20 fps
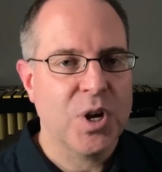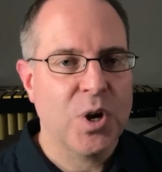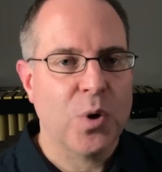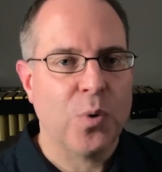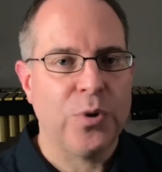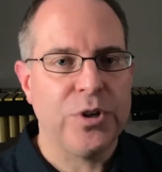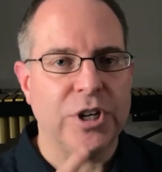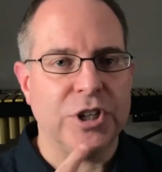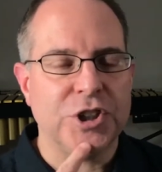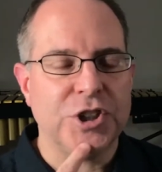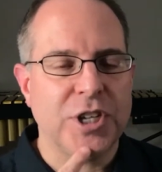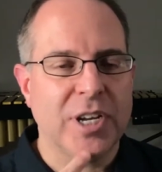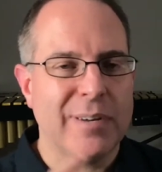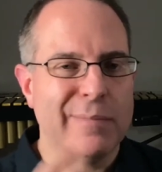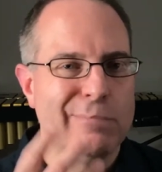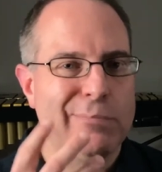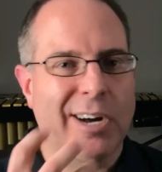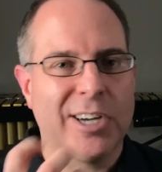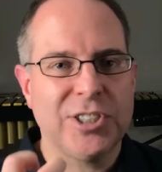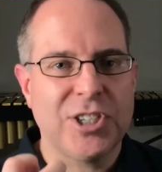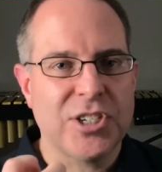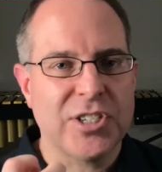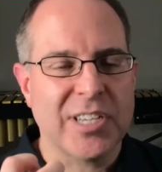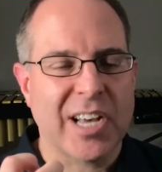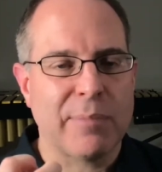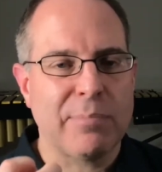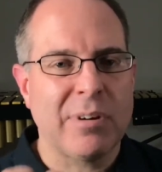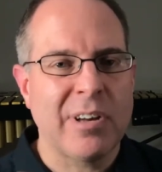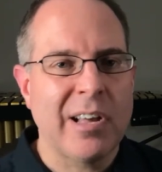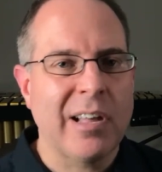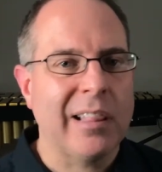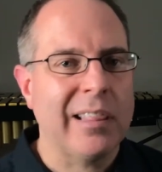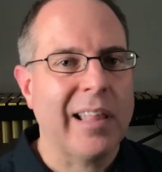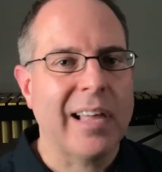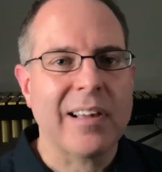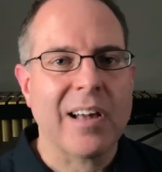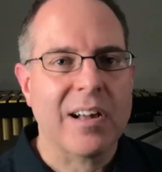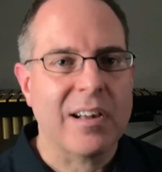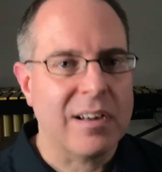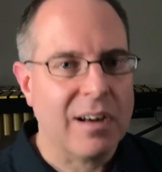when your chin bunches up like
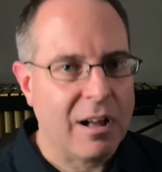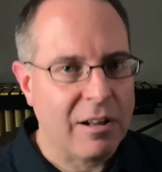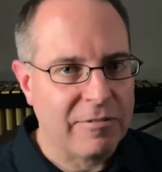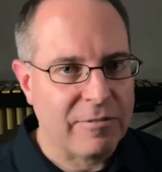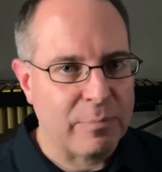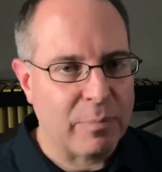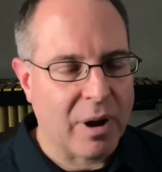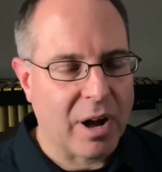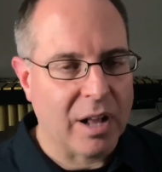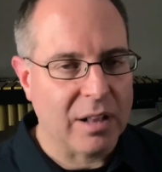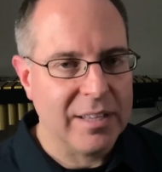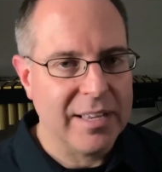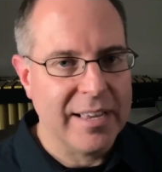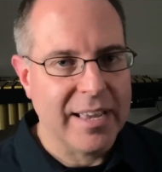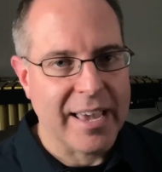a golf ball.